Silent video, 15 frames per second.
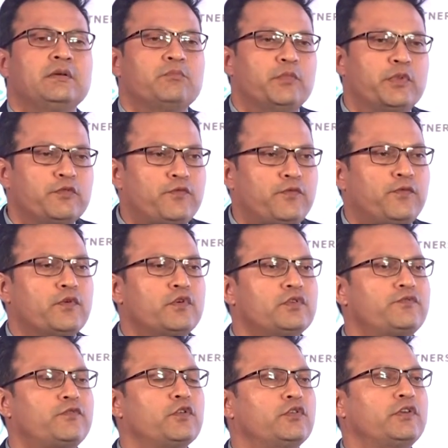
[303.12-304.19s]

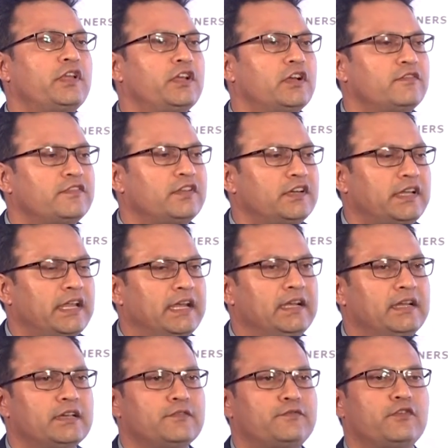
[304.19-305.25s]
before floating of the
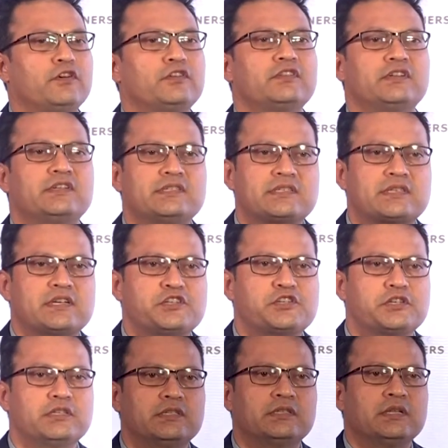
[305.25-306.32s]
tender for the
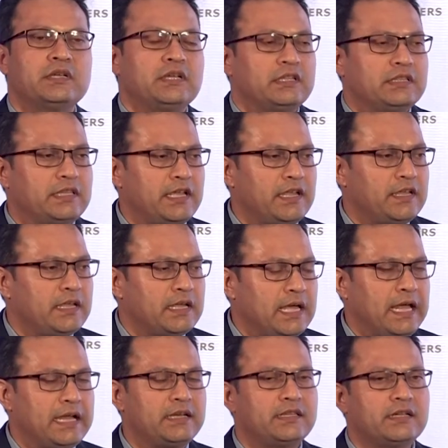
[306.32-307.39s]
discussion. They
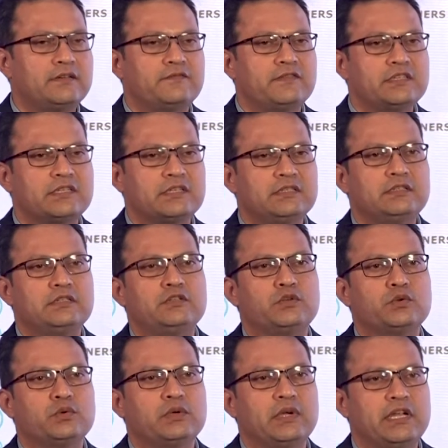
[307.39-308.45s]
had that vision
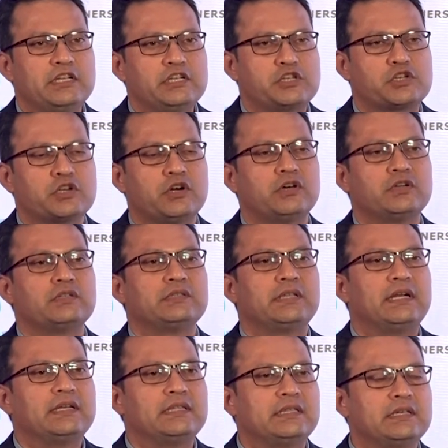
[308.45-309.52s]
to ensure
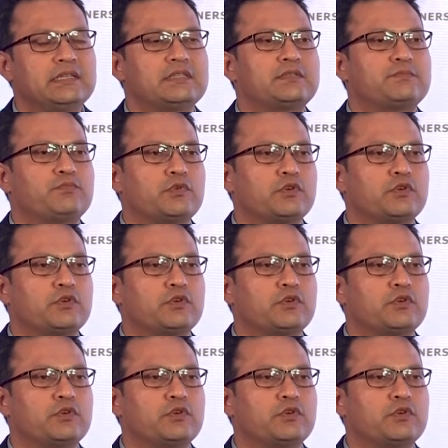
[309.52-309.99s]
that this